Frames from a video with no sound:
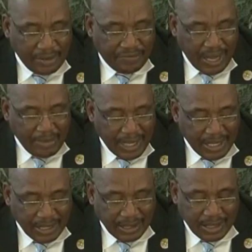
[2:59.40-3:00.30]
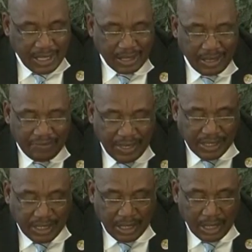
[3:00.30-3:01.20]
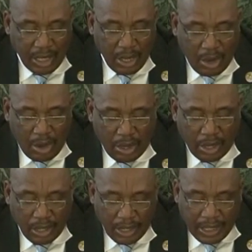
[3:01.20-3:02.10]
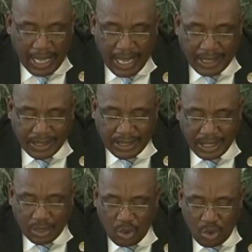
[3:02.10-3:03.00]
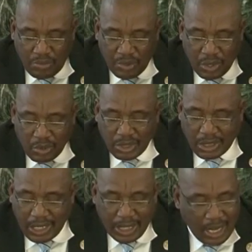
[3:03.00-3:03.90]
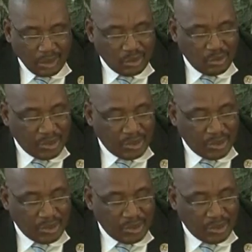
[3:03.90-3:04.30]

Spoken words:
and fund managers that investing all their assets at home could turn out to